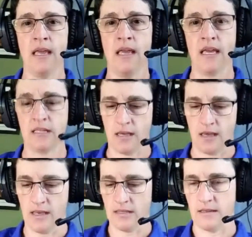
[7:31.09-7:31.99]
It's
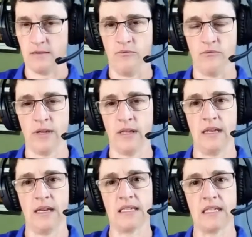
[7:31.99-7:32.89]
a really
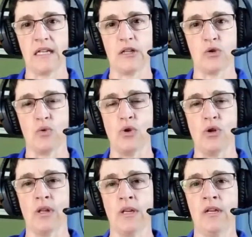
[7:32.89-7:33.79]
nice little
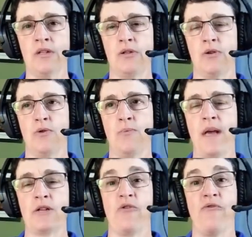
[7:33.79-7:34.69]
tool to
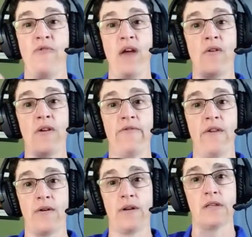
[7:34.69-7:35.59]
measure very,
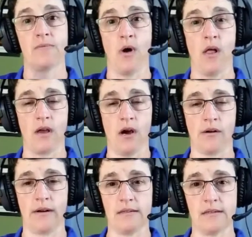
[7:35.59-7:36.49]
very small
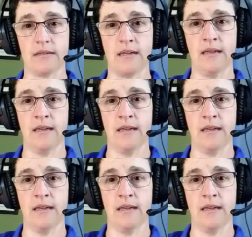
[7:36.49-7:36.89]
currents.